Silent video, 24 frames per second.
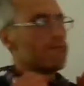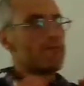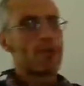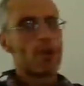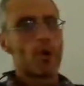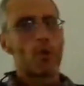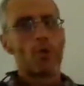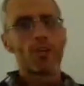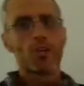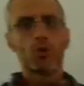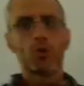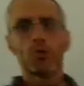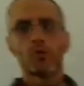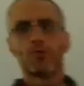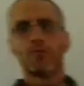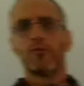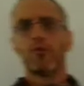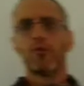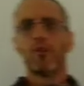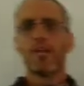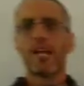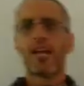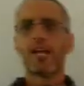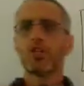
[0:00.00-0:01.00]
very
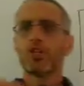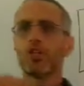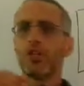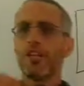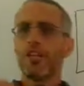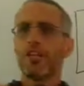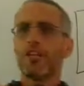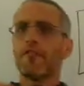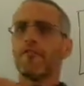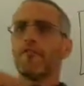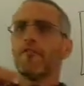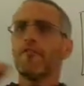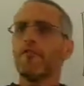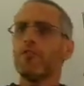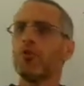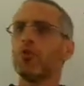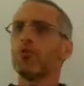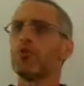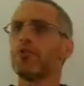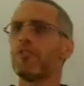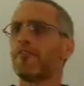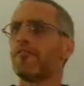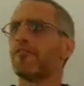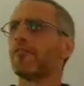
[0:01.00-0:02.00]
useful actually in a few
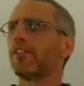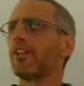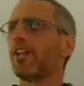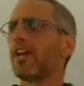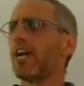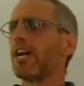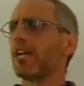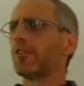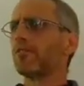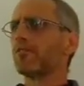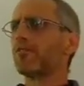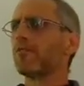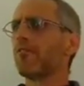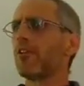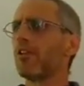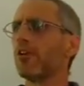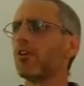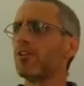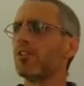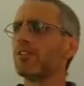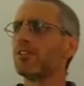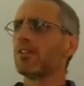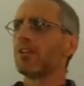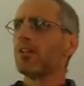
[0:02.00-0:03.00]
different kinds of
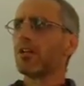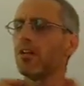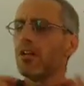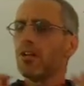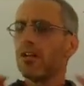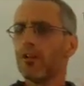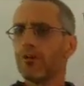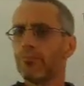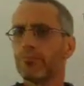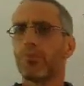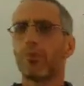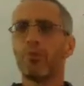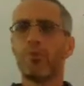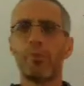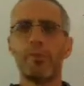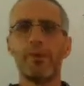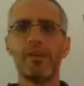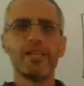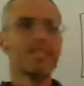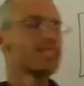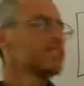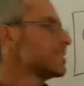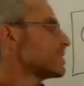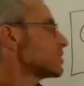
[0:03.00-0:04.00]
fields.
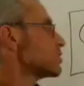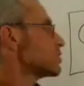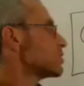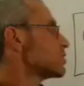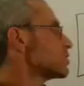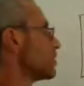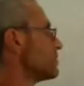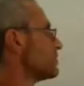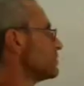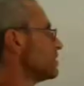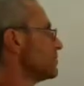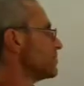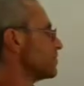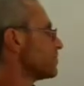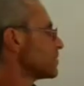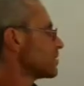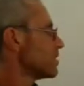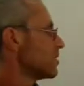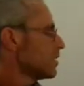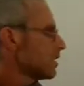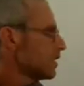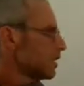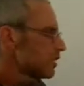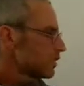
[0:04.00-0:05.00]
Probability is one of them.
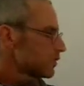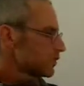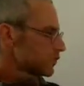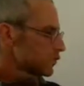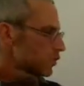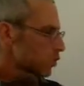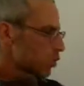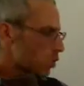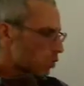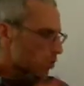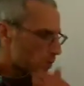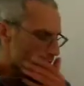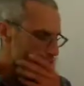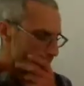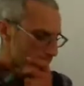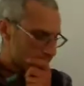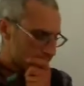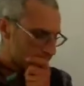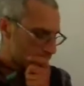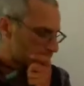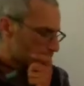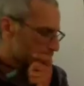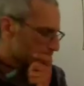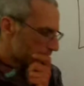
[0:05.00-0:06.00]
So
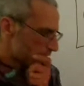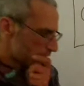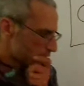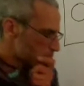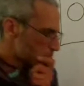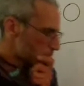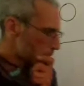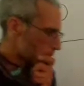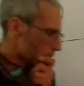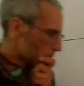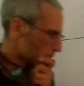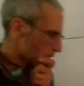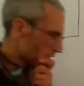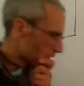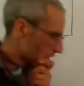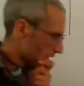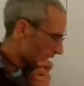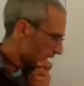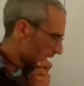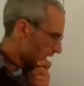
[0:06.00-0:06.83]
let's work with